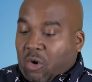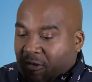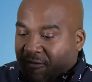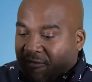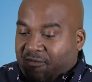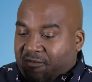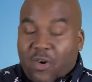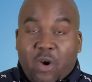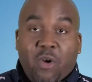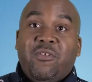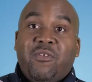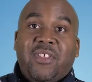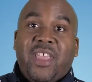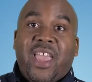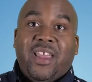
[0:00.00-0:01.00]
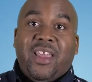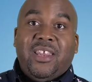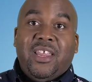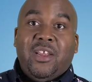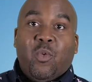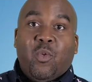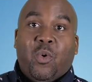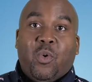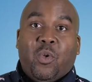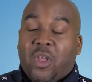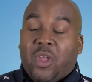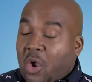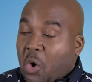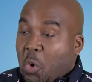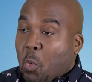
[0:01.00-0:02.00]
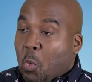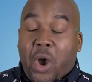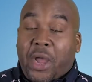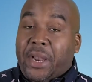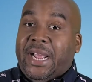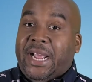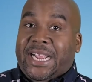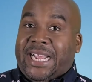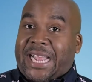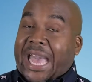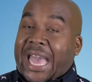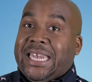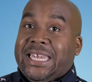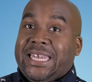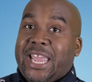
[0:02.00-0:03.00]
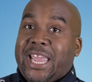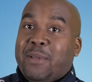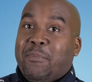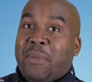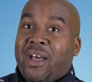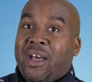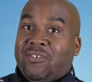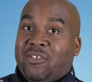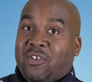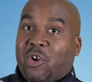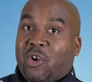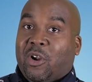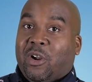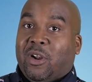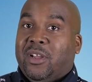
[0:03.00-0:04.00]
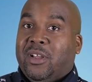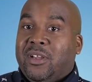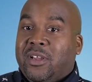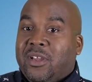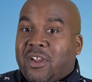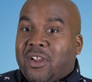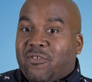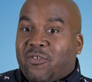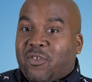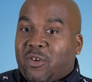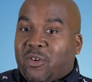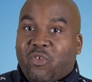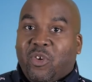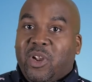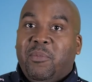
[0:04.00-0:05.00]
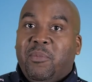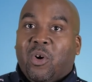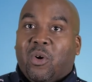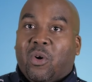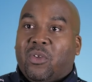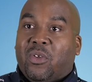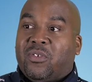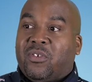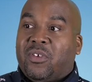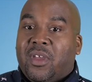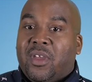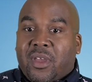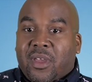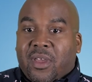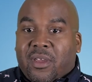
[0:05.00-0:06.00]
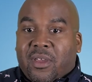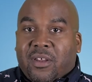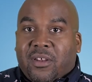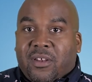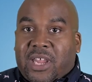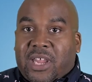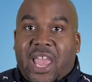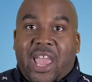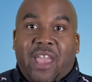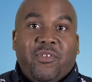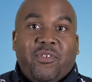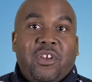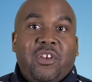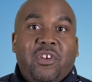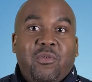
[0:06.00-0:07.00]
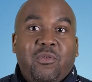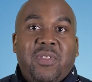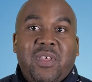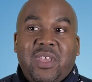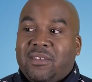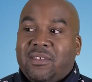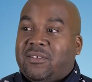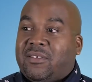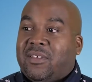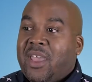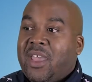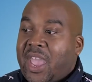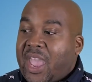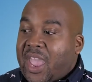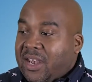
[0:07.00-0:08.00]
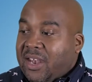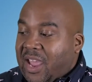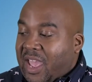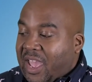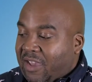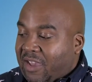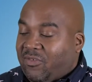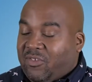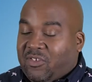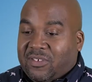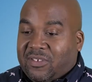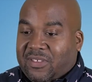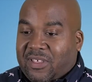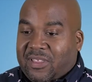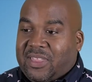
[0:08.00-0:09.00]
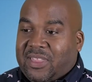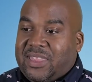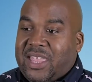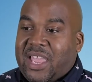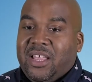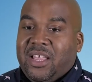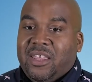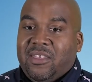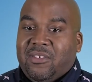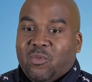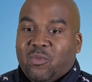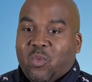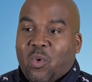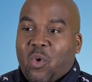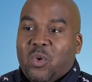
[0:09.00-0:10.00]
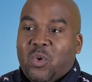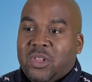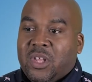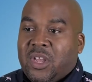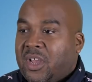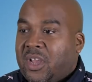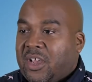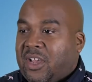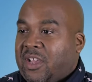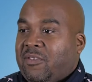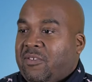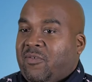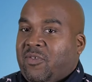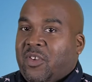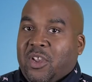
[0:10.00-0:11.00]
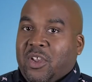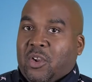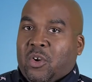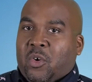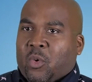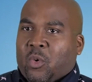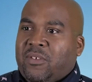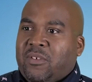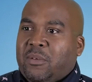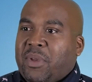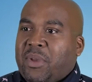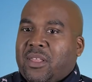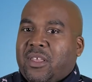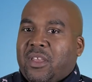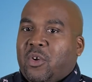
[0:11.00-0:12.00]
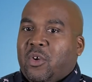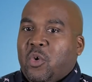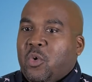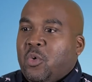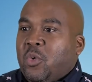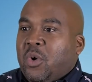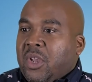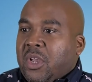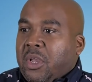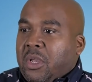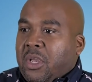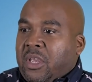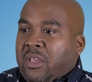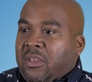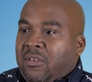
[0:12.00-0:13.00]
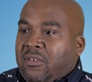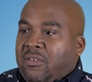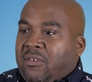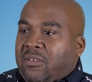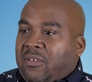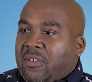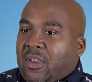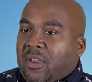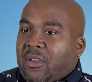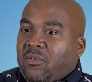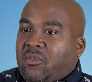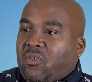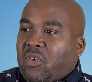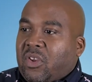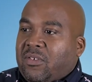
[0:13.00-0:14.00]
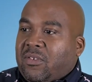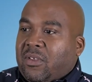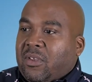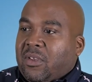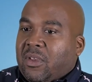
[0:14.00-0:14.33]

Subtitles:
first acting role, won a goddamn Oscar for Dreamgirls. To have to do this, and to have just the thankless role of Grisabella, who is just